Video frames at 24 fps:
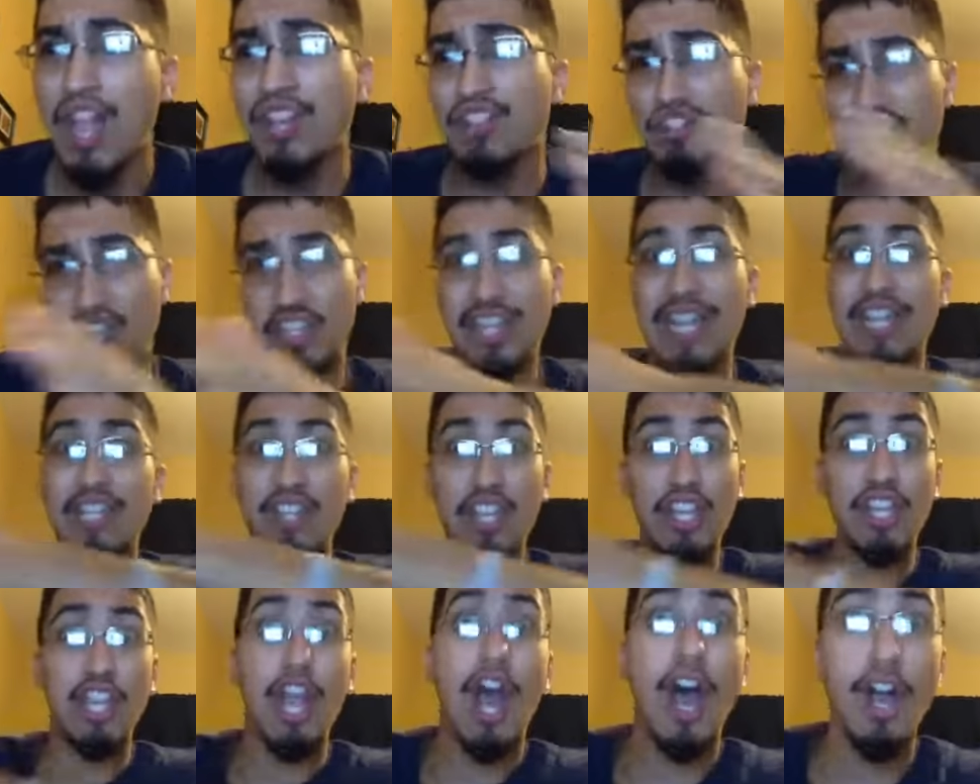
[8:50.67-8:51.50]
She is
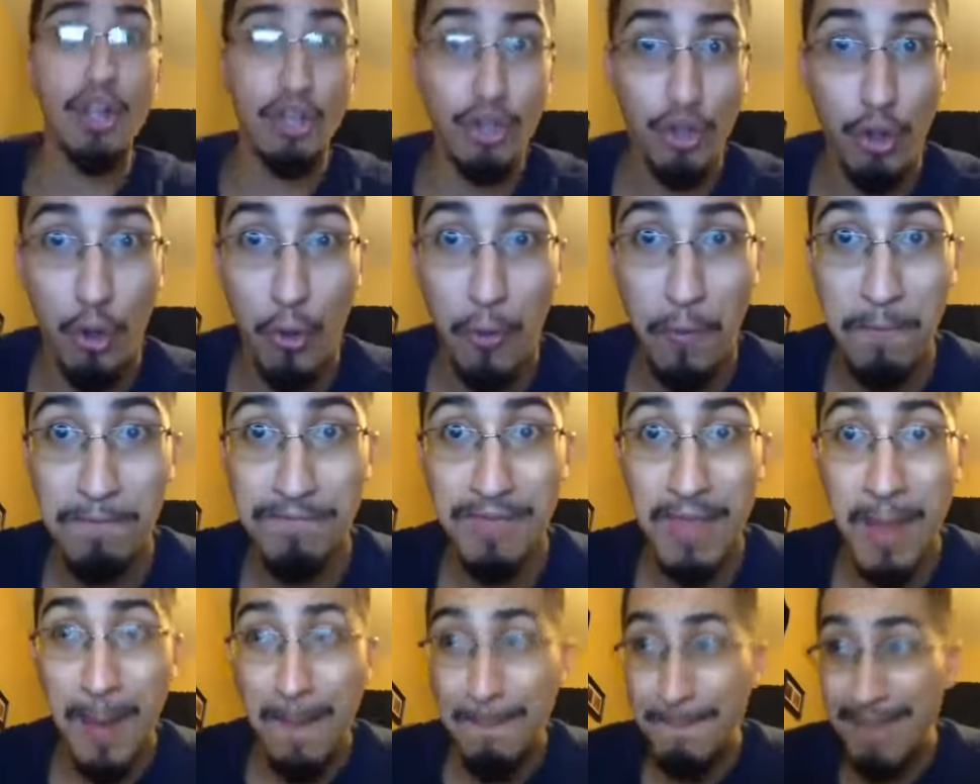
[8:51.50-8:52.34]
a Yonkou
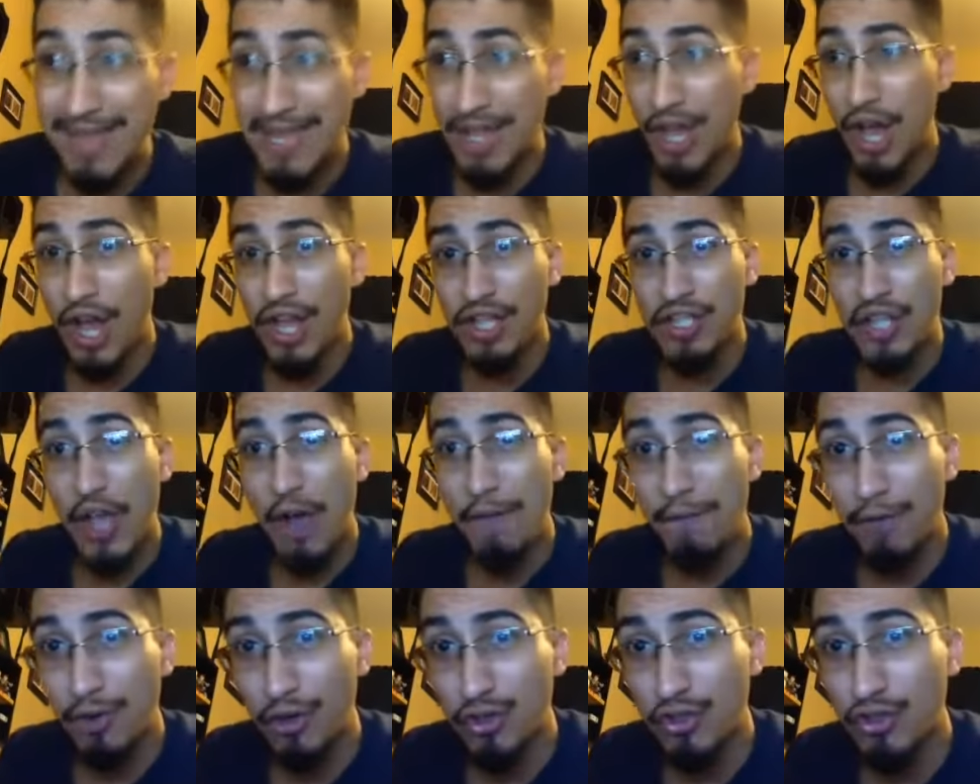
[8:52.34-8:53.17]
because
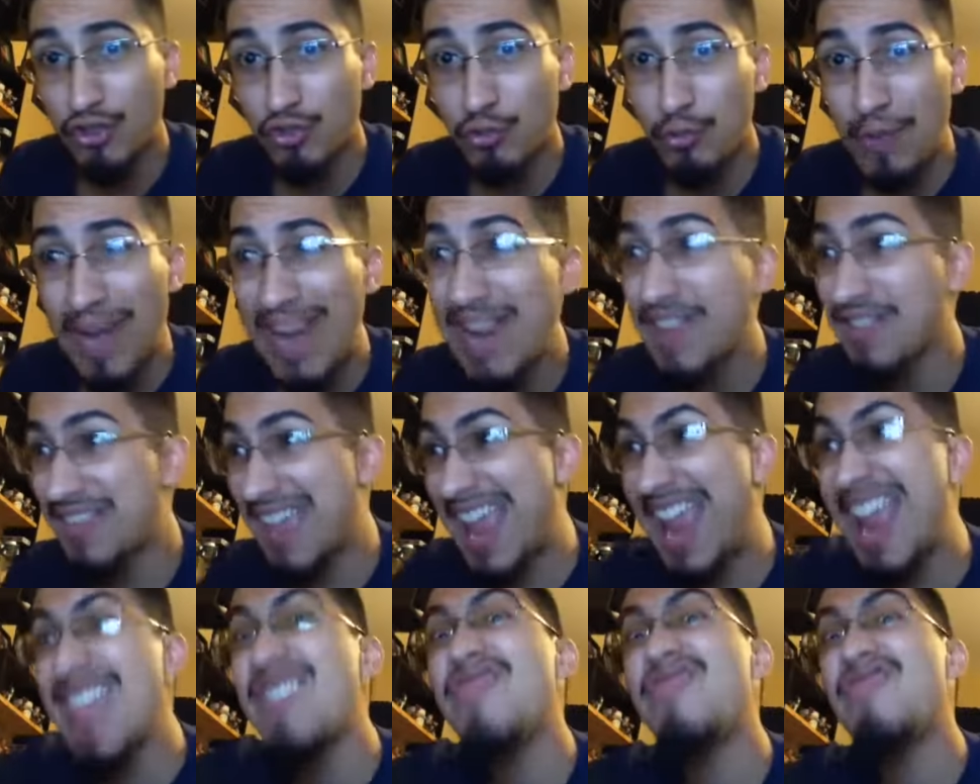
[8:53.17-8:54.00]
of her strength
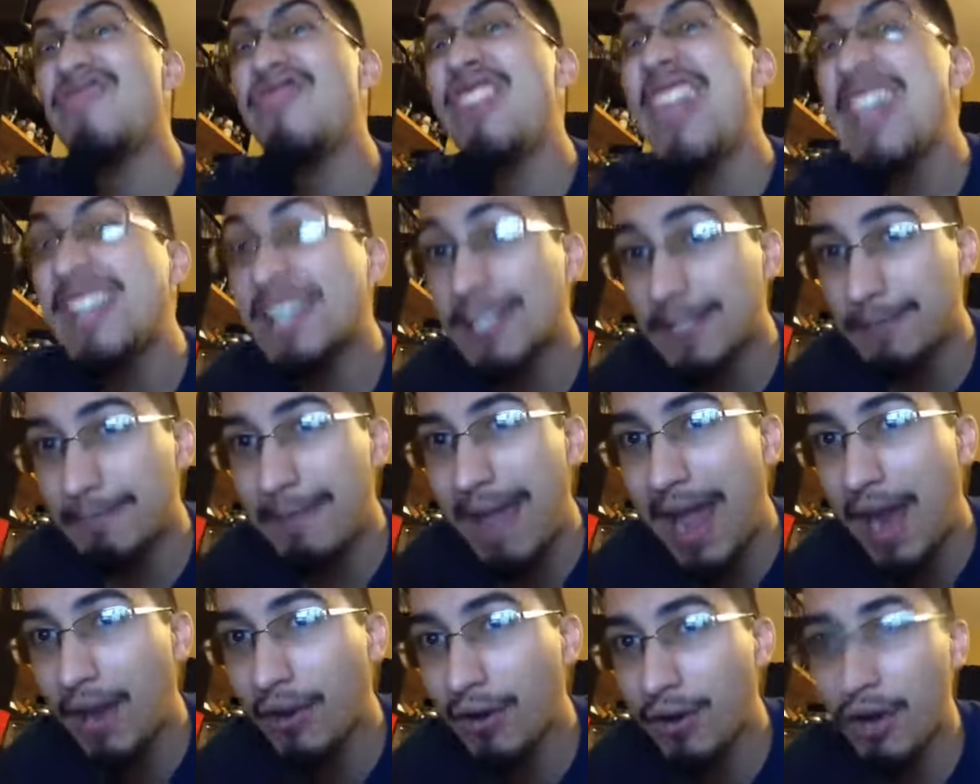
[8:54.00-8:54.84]
in this
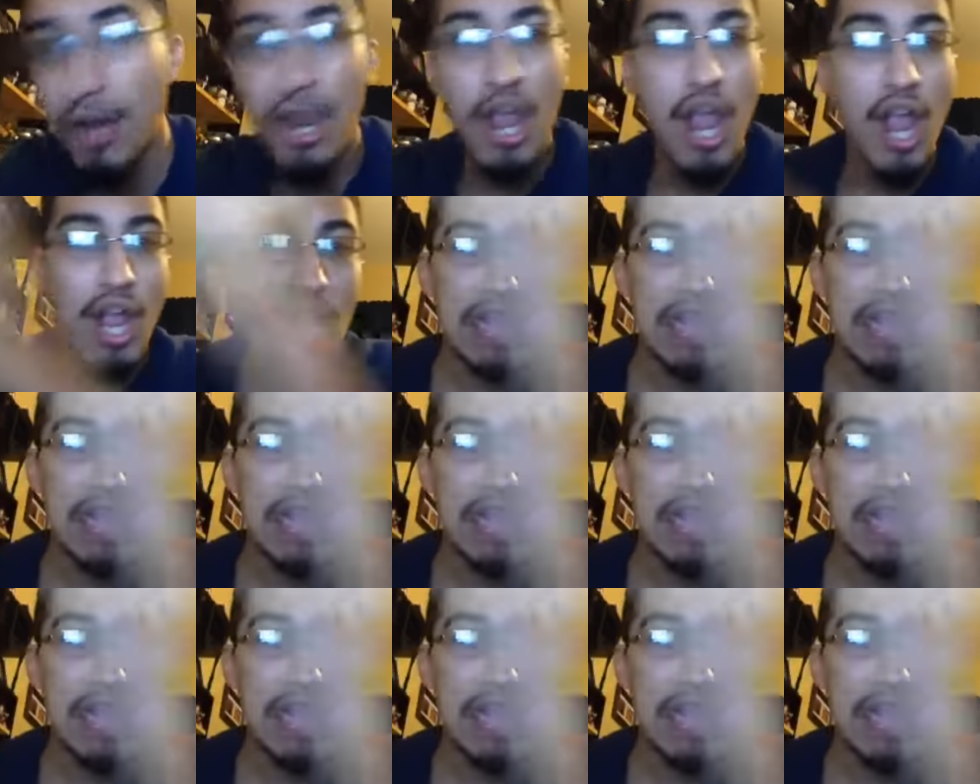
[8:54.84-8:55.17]
manner.